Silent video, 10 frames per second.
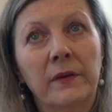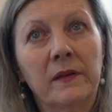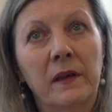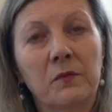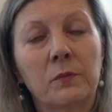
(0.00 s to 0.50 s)

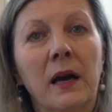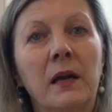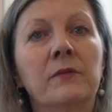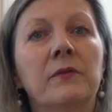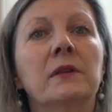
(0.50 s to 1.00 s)
with his
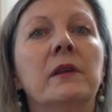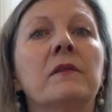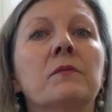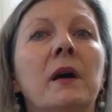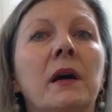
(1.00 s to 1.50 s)
wife, and
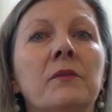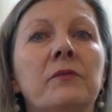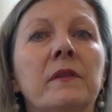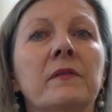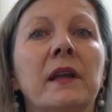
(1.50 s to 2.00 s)
his
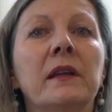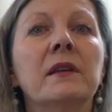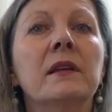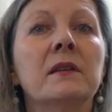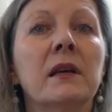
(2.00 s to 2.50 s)
wife is
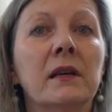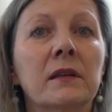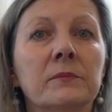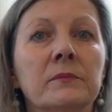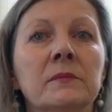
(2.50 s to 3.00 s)
standing
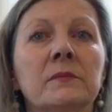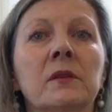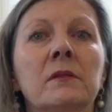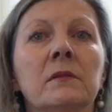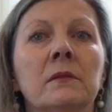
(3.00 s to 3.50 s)
there
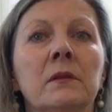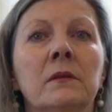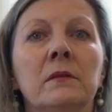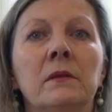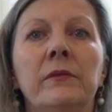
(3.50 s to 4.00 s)

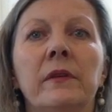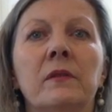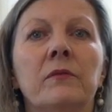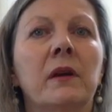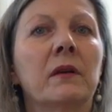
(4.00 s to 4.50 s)
with
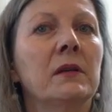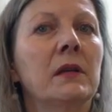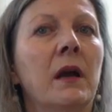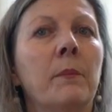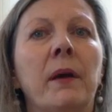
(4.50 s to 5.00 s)
a
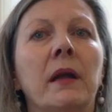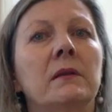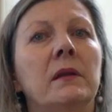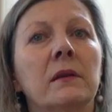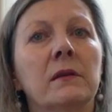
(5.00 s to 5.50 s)
very
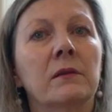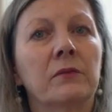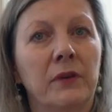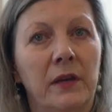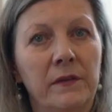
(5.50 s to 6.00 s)
apathic
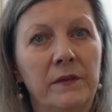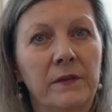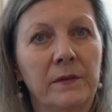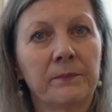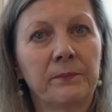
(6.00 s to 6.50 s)

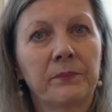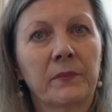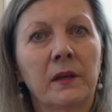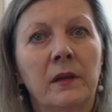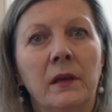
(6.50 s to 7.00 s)
face,
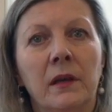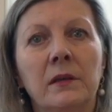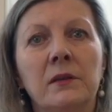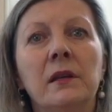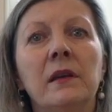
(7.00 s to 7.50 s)

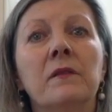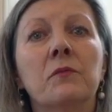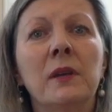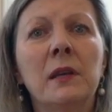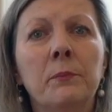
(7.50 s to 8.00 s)
and he
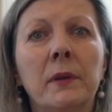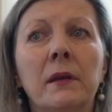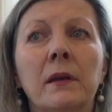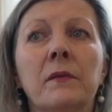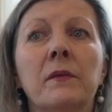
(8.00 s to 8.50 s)
is
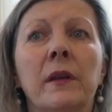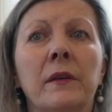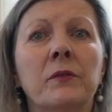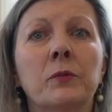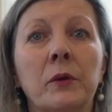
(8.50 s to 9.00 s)
weeping and
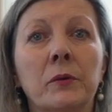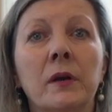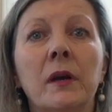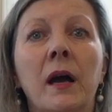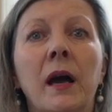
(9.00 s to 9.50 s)
says to
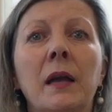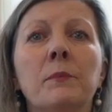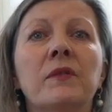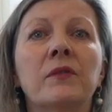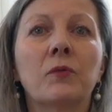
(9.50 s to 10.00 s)
her,
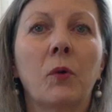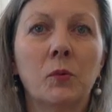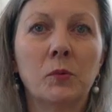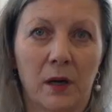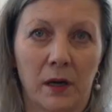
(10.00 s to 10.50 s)
I'm
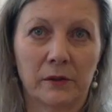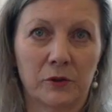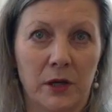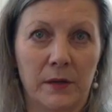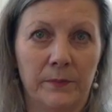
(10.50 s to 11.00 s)
so
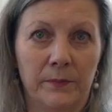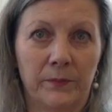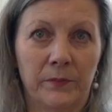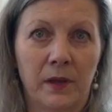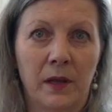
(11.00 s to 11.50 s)
hungry.
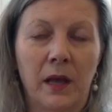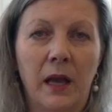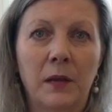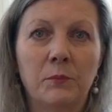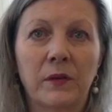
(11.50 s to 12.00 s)

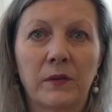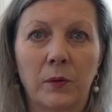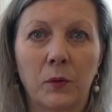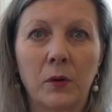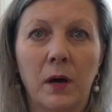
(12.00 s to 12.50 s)
I'm
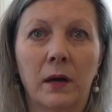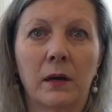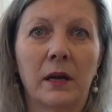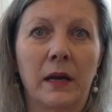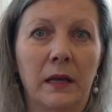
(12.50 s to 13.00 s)
so
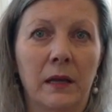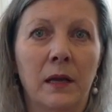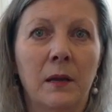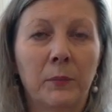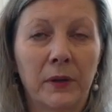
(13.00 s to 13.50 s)
hungry.
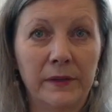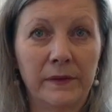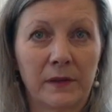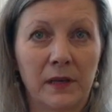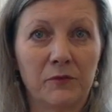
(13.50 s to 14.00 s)

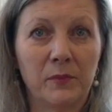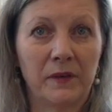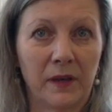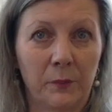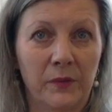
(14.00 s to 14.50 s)
Please give me
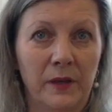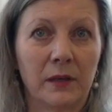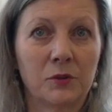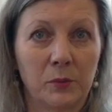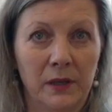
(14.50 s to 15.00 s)

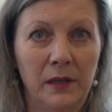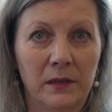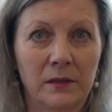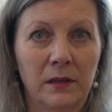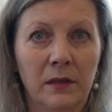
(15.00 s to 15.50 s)
something to
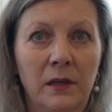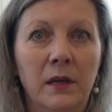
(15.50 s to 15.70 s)
eat.